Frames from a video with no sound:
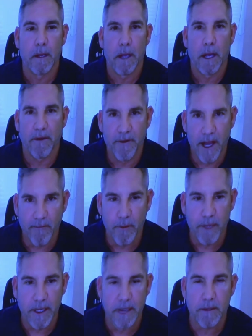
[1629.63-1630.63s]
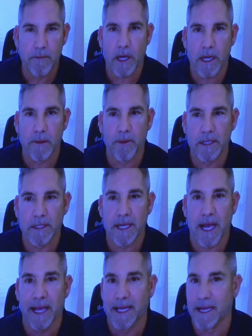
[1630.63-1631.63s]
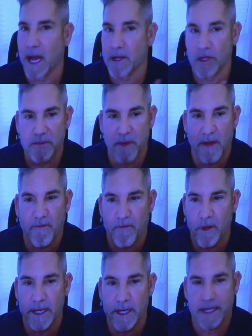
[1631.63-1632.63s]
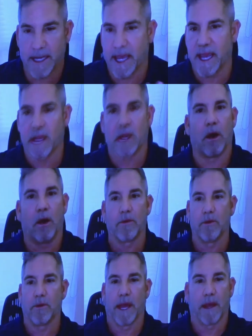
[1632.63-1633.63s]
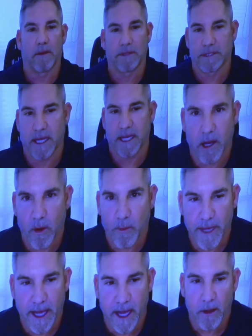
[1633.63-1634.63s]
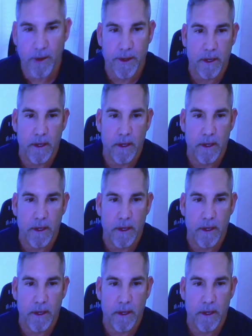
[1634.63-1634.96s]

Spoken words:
I've never been to the marketplace, I cannot use my friends, I can't call you, Gale, and say, help me out.